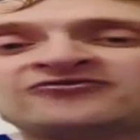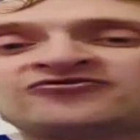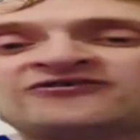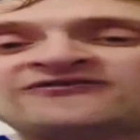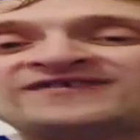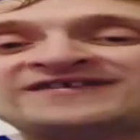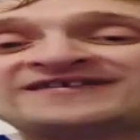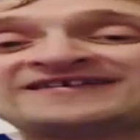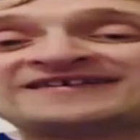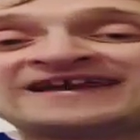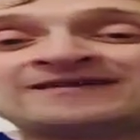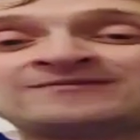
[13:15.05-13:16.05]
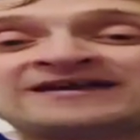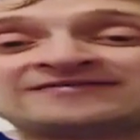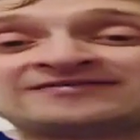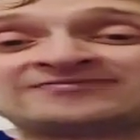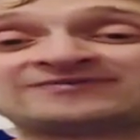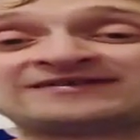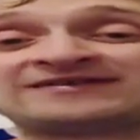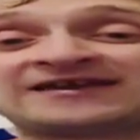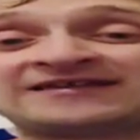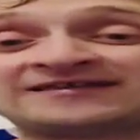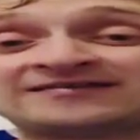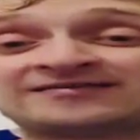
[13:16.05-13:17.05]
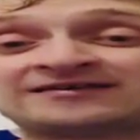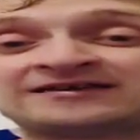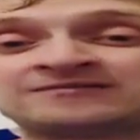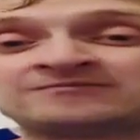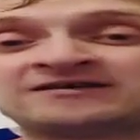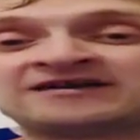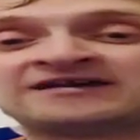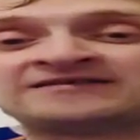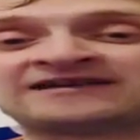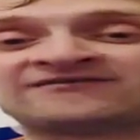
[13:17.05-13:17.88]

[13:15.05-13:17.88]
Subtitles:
Do you think he came here to be in a team that,